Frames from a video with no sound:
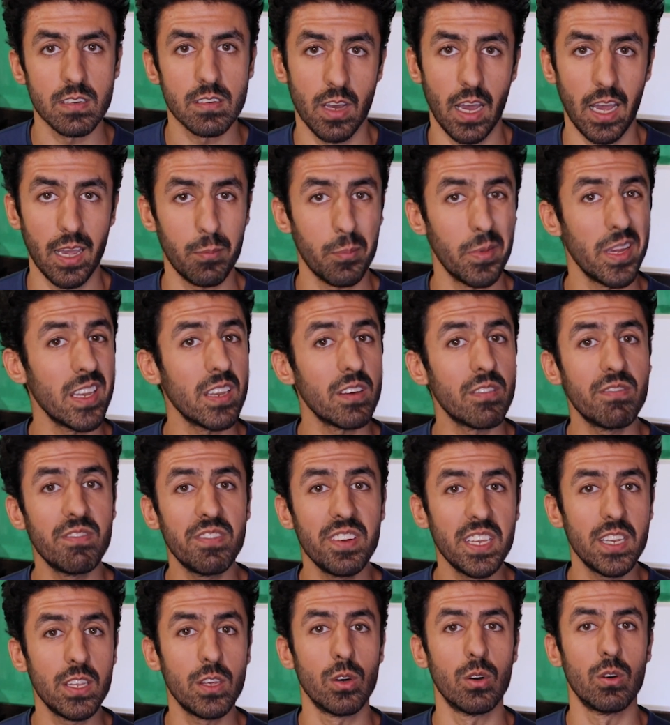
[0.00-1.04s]
I made a
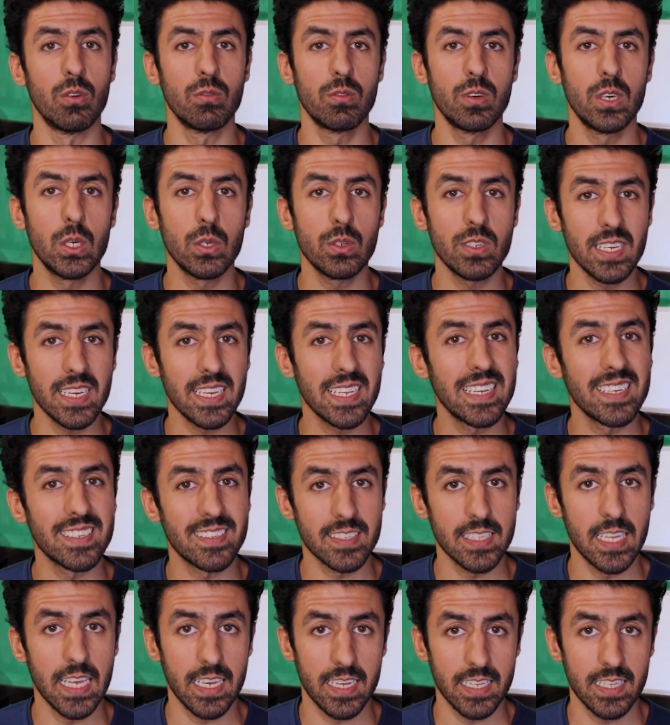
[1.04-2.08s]
video using this
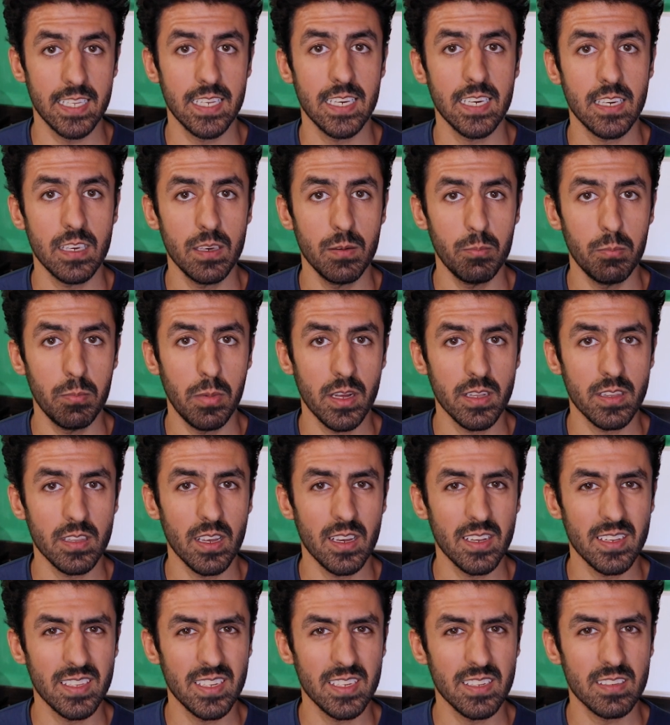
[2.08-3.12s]
technique, but
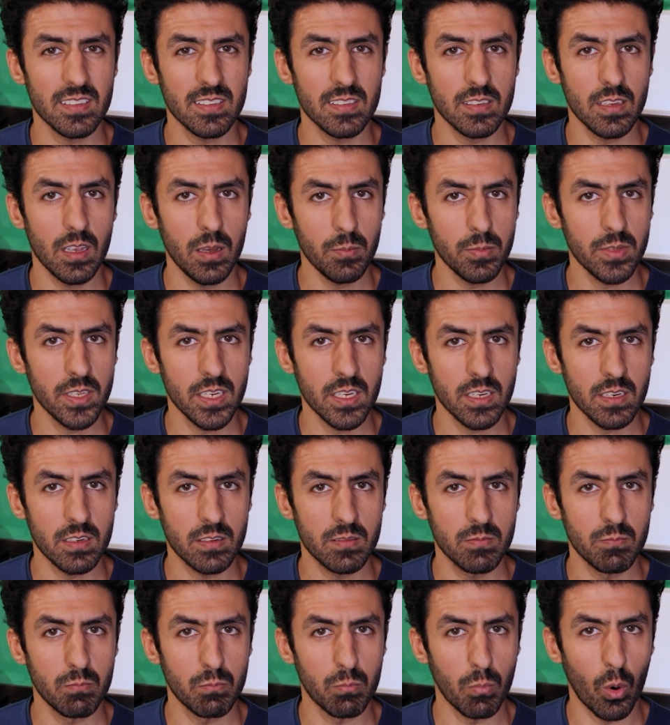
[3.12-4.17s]
I did something
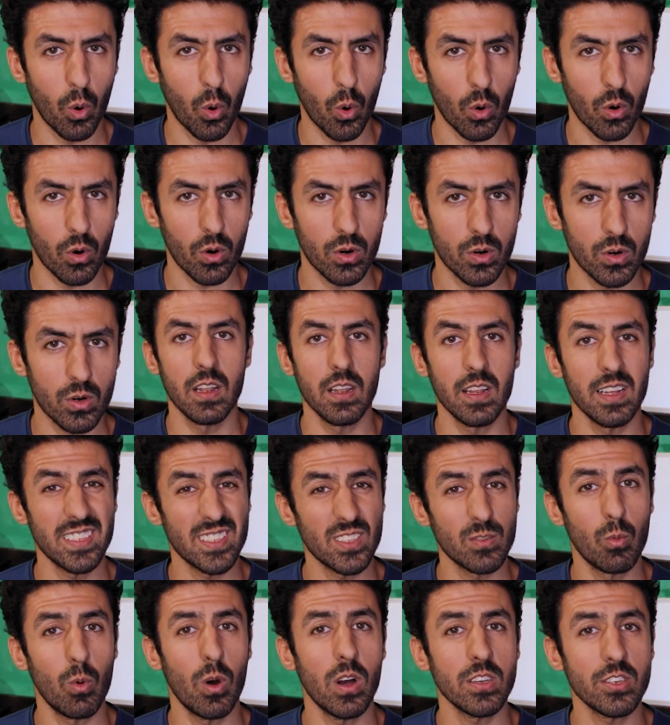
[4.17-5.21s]
more.
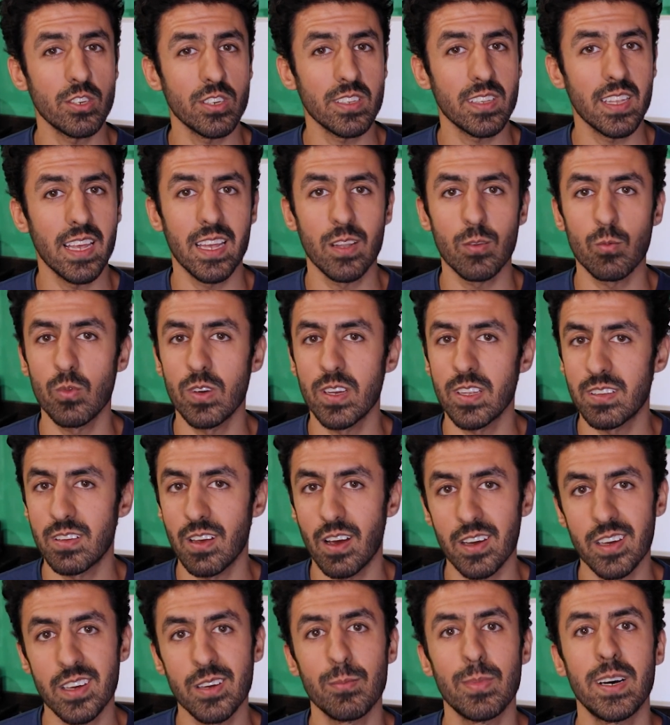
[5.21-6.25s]
Let's watch it and we
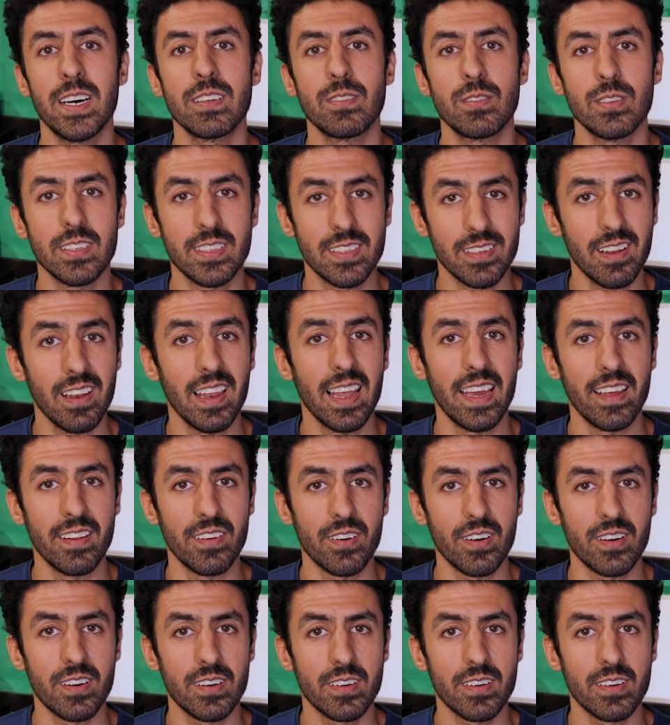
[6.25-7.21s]
talk about it later.